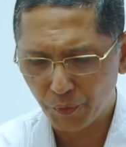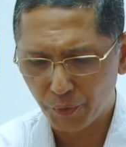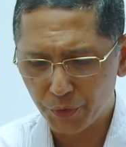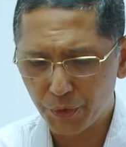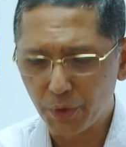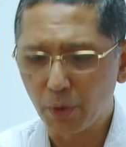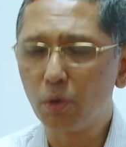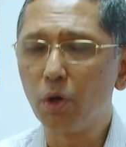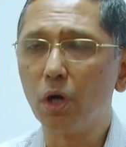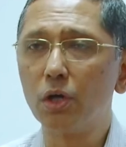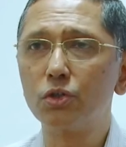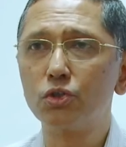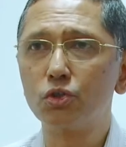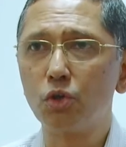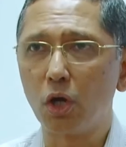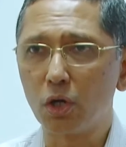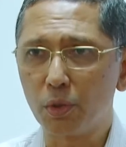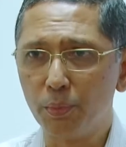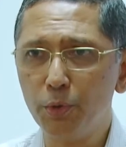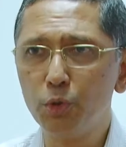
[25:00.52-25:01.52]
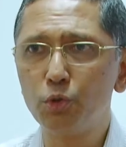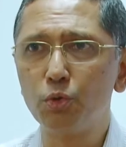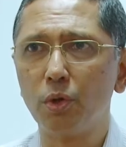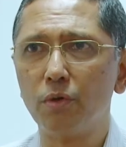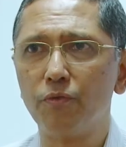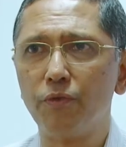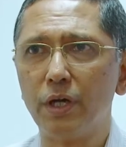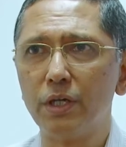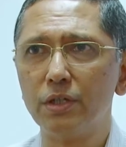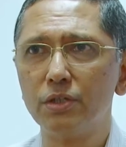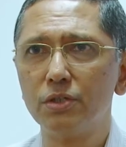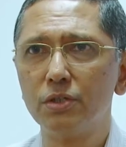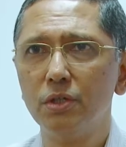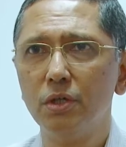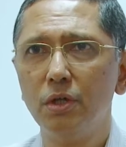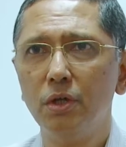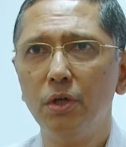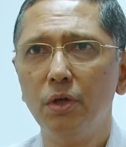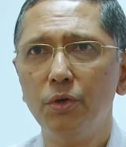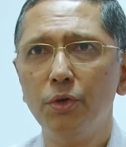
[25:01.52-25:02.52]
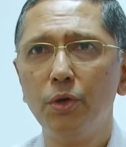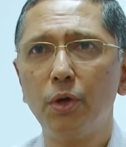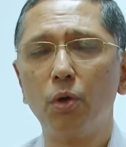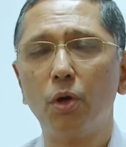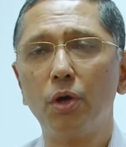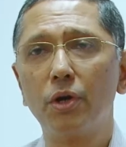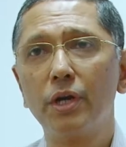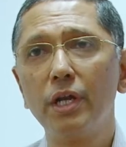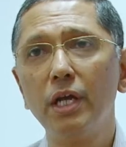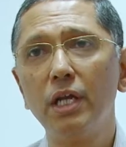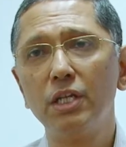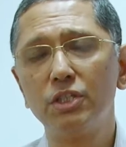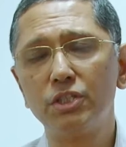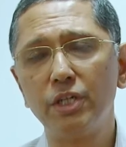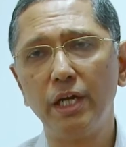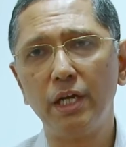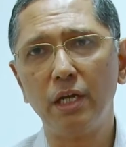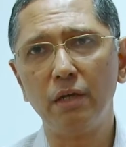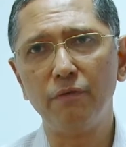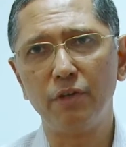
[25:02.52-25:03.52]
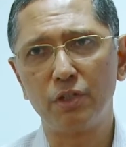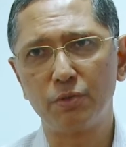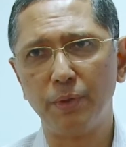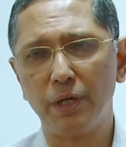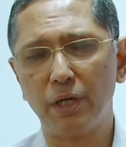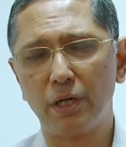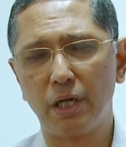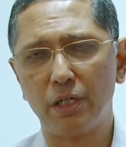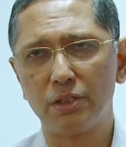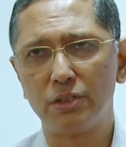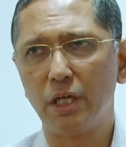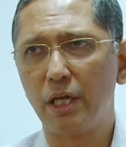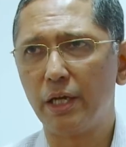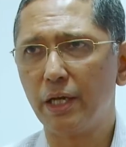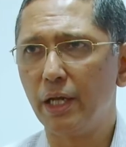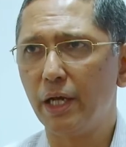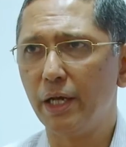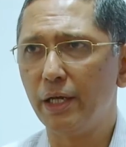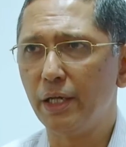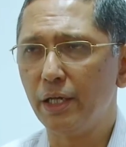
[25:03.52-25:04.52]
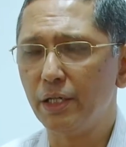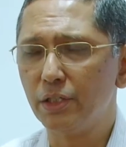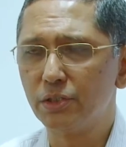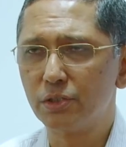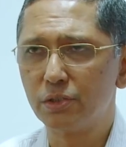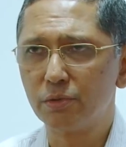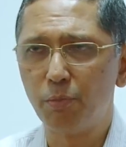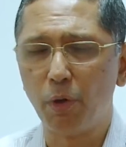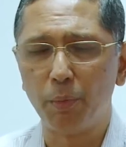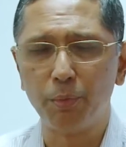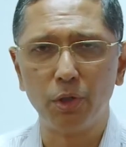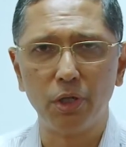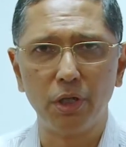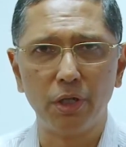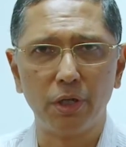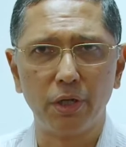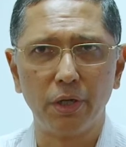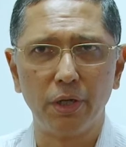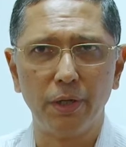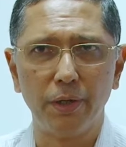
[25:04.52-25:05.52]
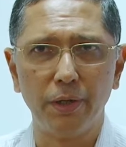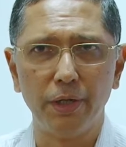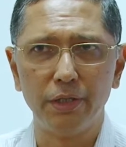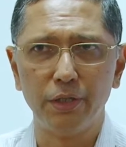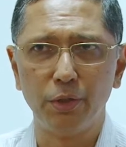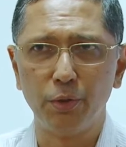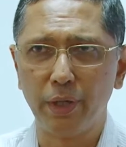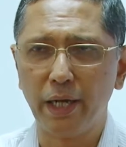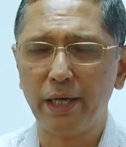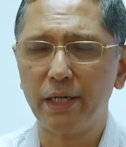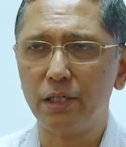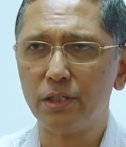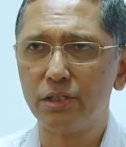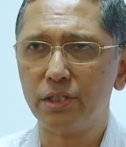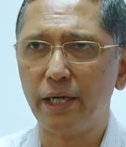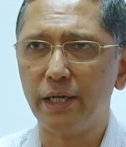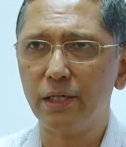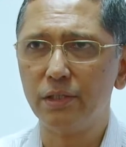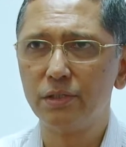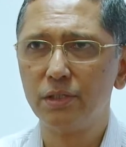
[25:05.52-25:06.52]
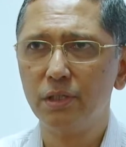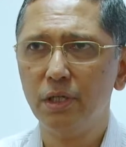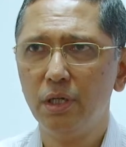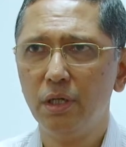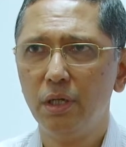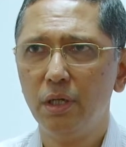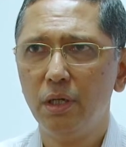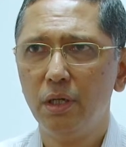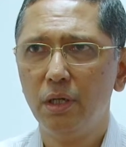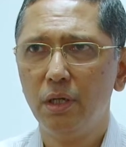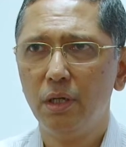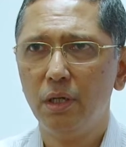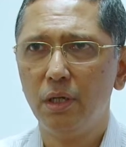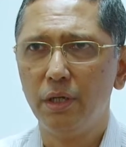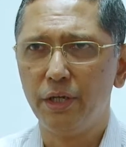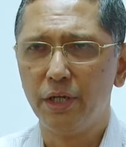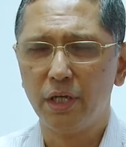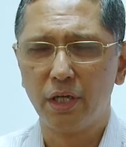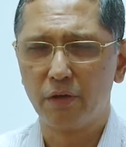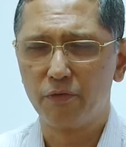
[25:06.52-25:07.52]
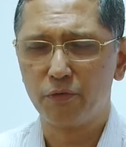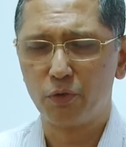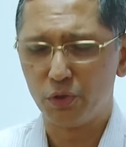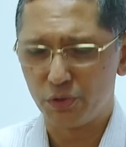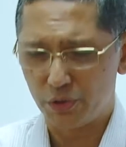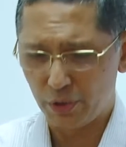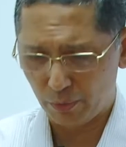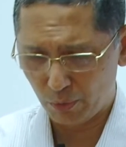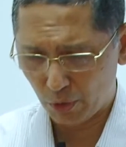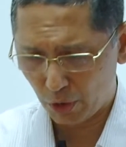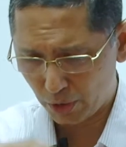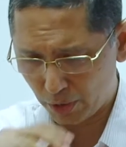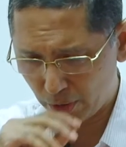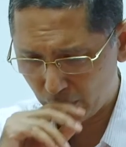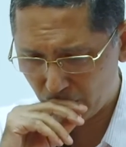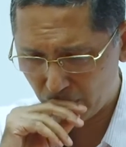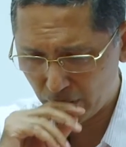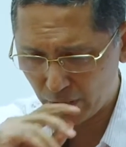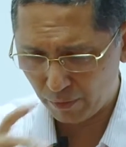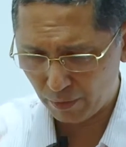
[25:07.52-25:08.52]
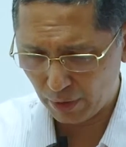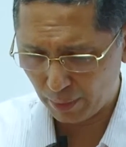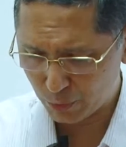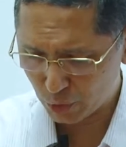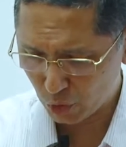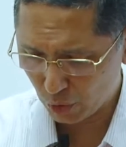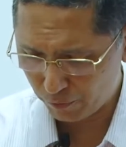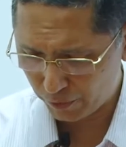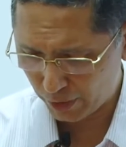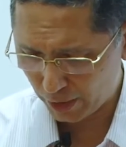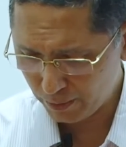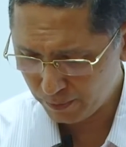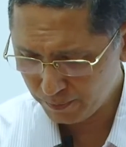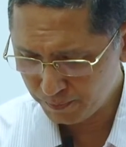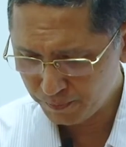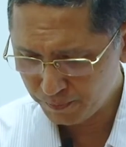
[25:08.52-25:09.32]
you have got stock mutual funds, you have got real estate investment trusts, REITs, popular in the United States. Here, of course, they have not developed so far.